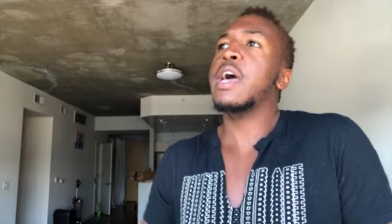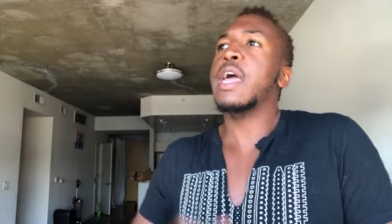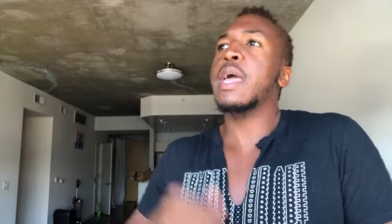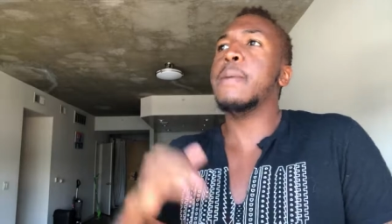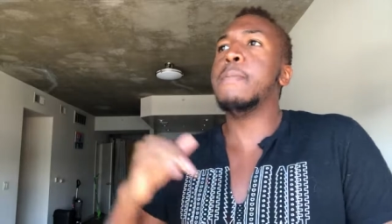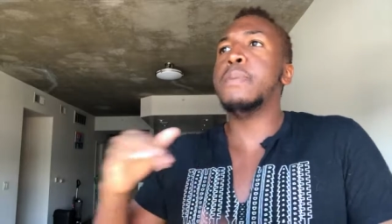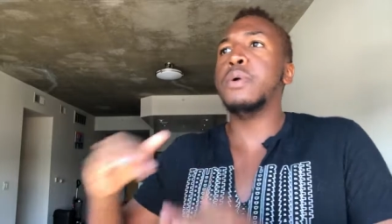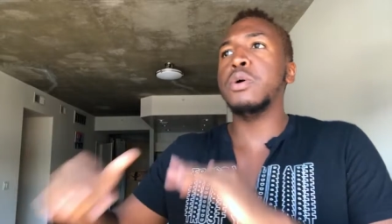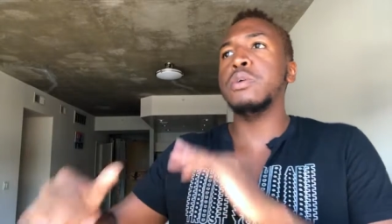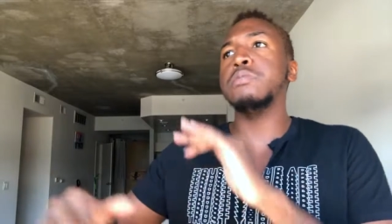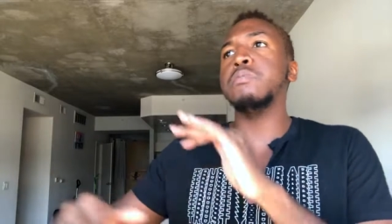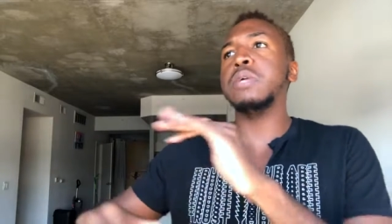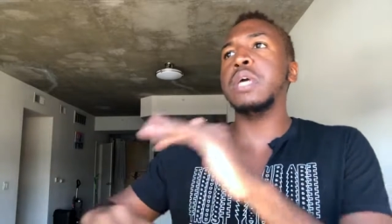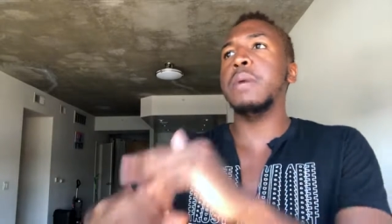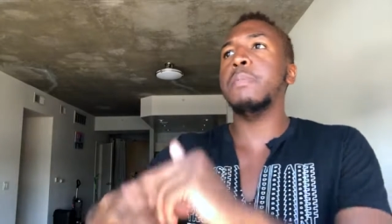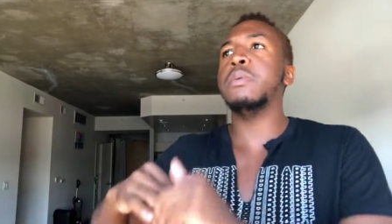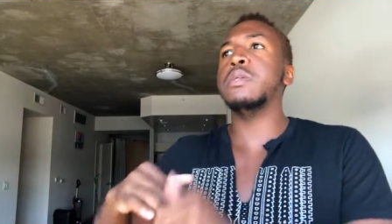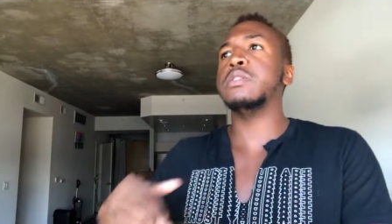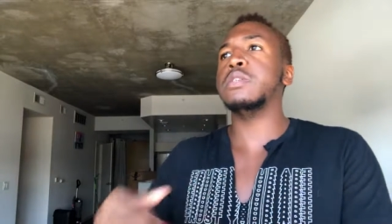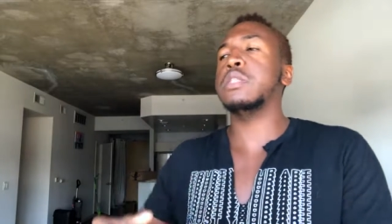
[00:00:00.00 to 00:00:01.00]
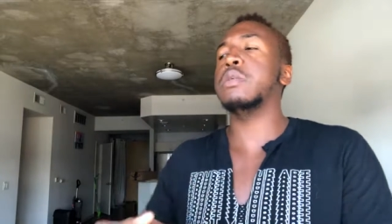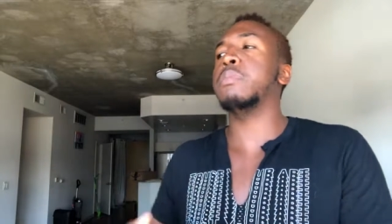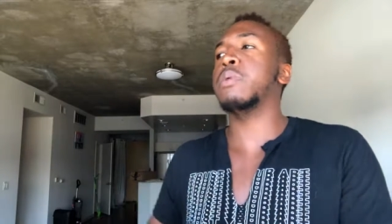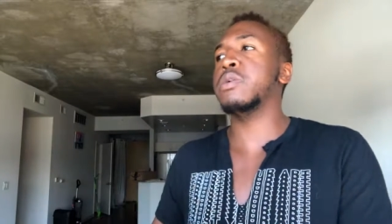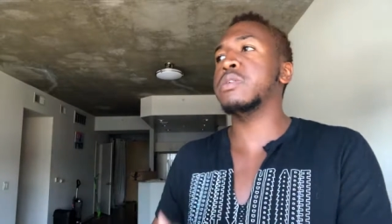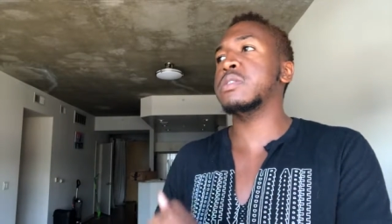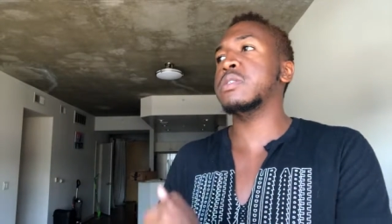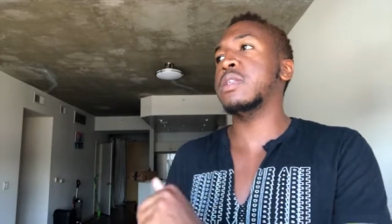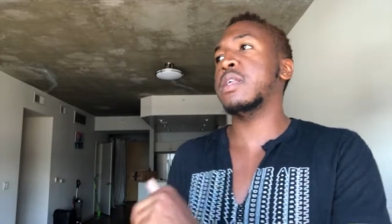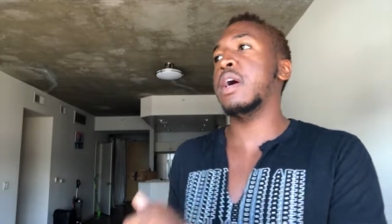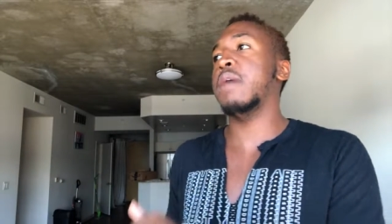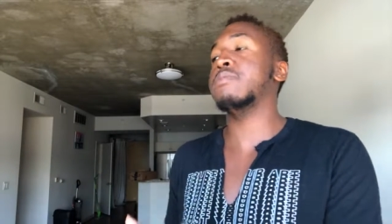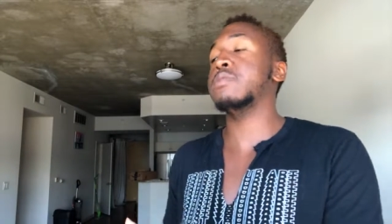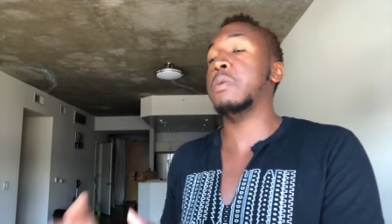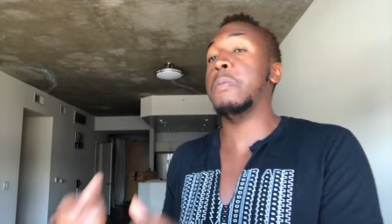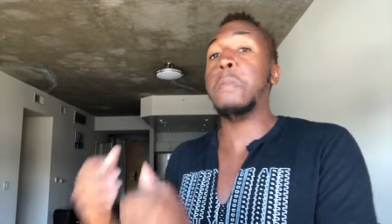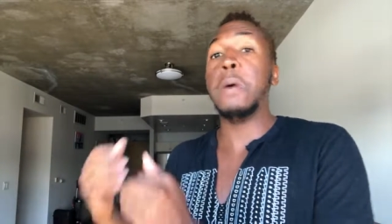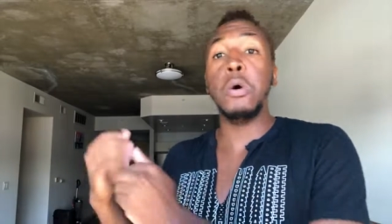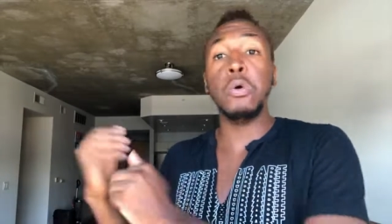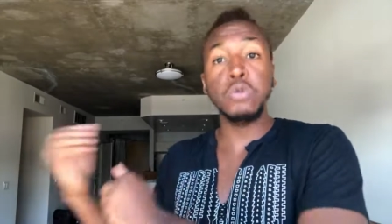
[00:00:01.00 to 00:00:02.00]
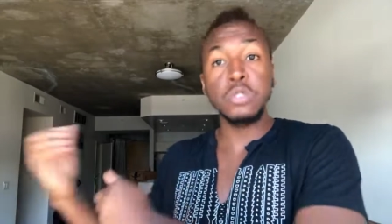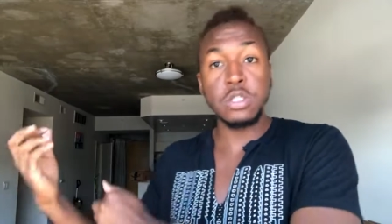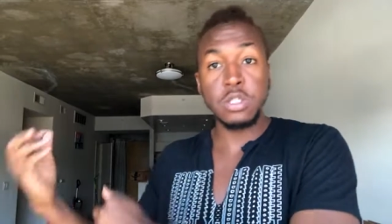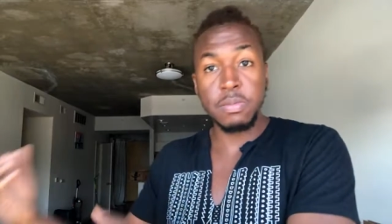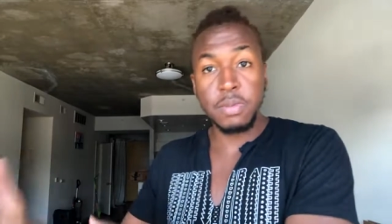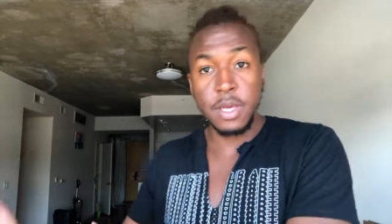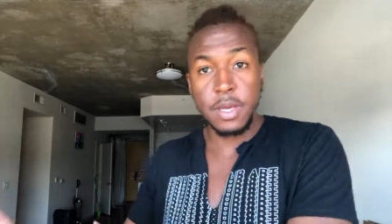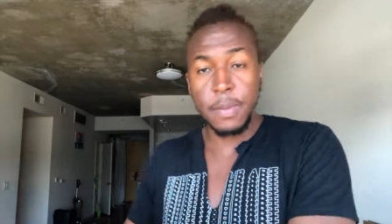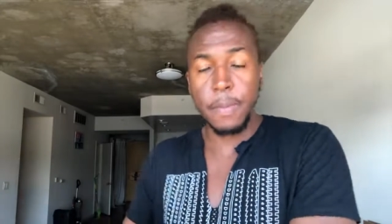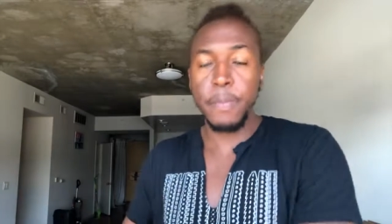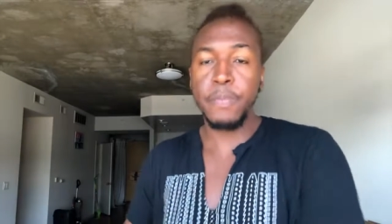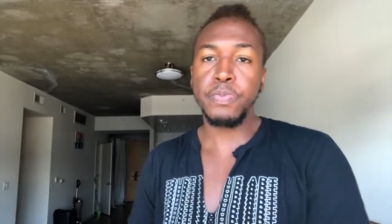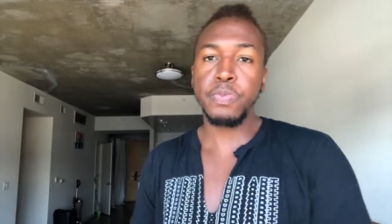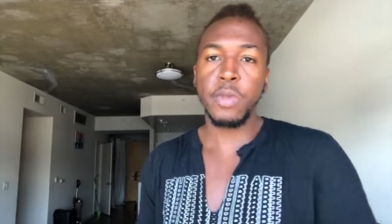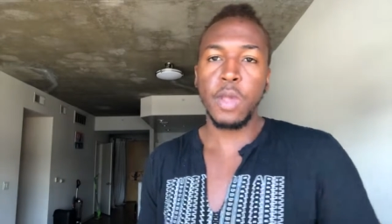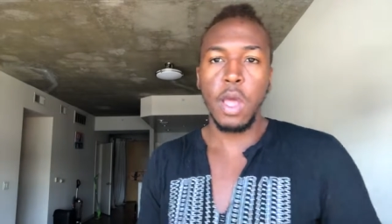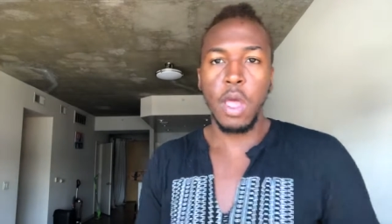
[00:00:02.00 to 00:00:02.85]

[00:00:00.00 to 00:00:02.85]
it builds me up into the person that I'm supposed to be.